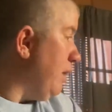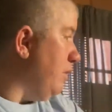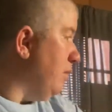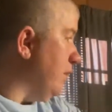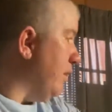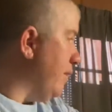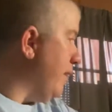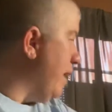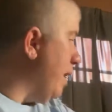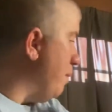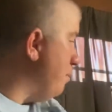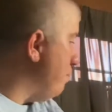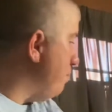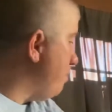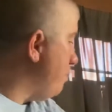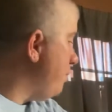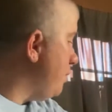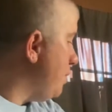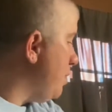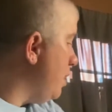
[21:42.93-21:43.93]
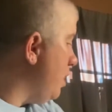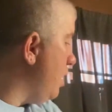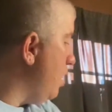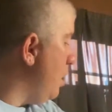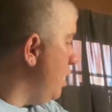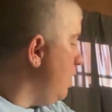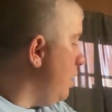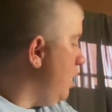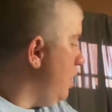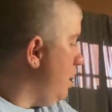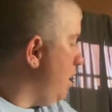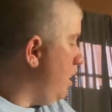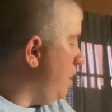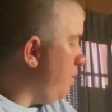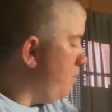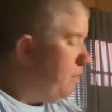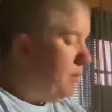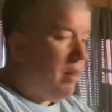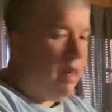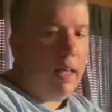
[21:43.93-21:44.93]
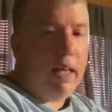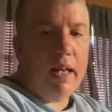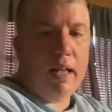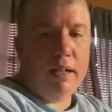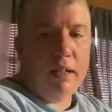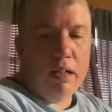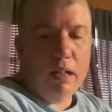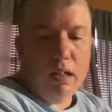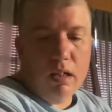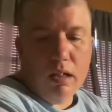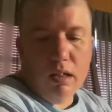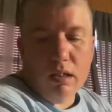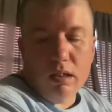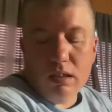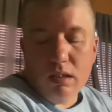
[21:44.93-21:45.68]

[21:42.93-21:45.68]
you to them. And I'm